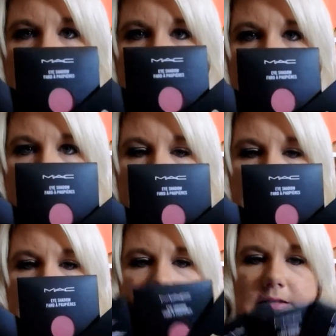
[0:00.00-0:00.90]
like
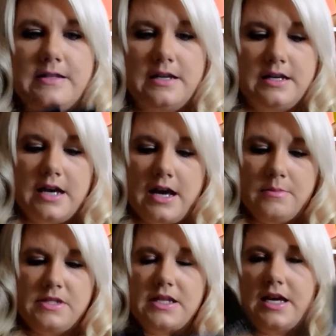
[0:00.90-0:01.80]
this.
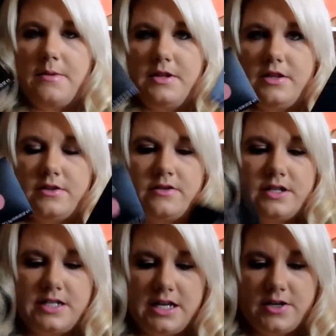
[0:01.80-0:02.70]
So they come in the little
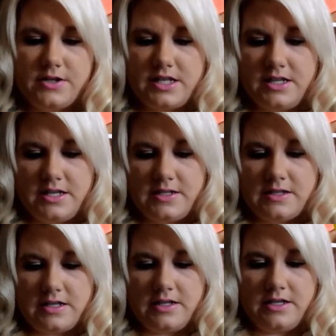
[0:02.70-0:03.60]
containers like this,
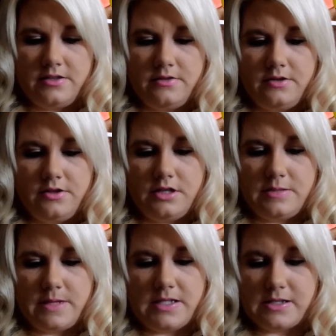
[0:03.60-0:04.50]
and then you
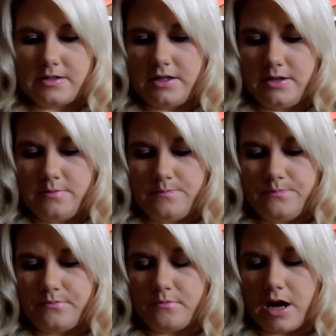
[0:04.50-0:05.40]
just basically
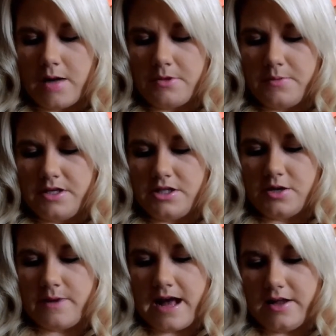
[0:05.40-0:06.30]
pop them into
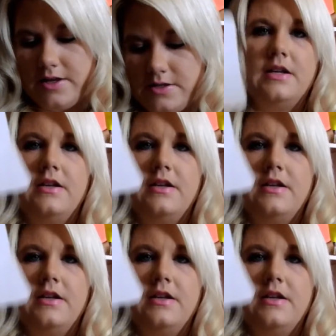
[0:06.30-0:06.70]
your palette.